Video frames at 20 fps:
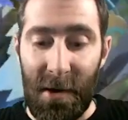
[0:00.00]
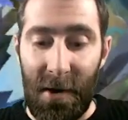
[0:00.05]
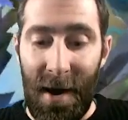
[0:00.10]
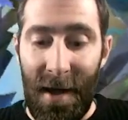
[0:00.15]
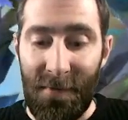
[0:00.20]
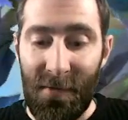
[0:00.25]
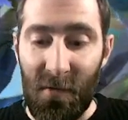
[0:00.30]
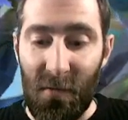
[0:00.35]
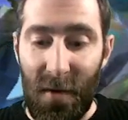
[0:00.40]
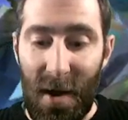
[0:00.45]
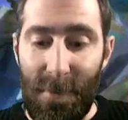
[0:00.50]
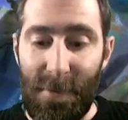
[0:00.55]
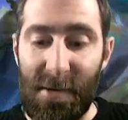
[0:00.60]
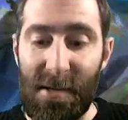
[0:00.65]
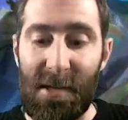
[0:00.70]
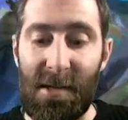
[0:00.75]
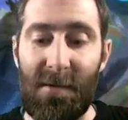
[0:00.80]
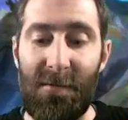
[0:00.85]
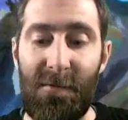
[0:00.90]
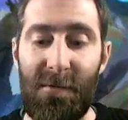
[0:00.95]
so I don't have to
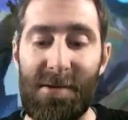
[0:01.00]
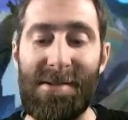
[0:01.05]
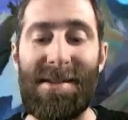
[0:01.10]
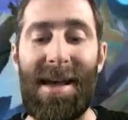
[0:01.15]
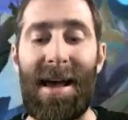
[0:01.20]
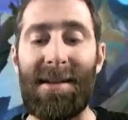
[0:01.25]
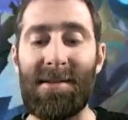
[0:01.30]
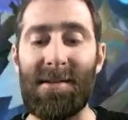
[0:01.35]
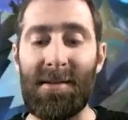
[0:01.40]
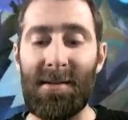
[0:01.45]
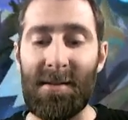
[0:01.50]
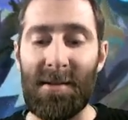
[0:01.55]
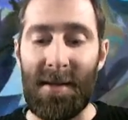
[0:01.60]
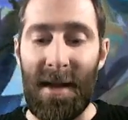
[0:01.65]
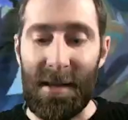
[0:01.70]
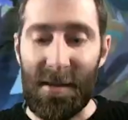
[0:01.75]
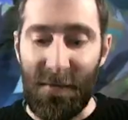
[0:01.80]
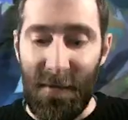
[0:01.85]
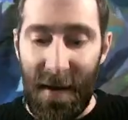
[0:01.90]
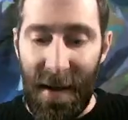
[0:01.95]
reposition for assassins, so
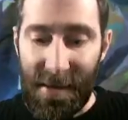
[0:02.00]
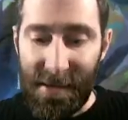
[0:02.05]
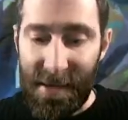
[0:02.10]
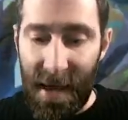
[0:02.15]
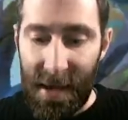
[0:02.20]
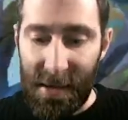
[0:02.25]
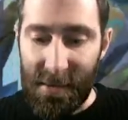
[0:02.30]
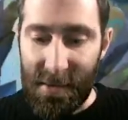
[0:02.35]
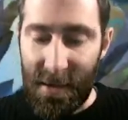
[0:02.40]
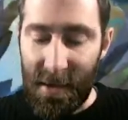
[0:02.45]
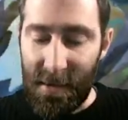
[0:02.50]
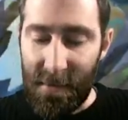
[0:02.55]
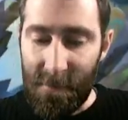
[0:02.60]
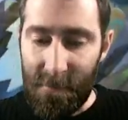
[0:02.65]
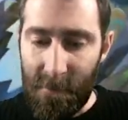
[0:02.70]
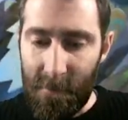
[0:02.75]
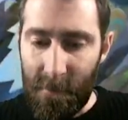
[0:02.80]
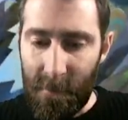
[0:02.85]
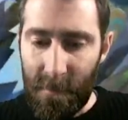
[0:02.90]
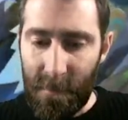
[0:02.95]
that's fantastic.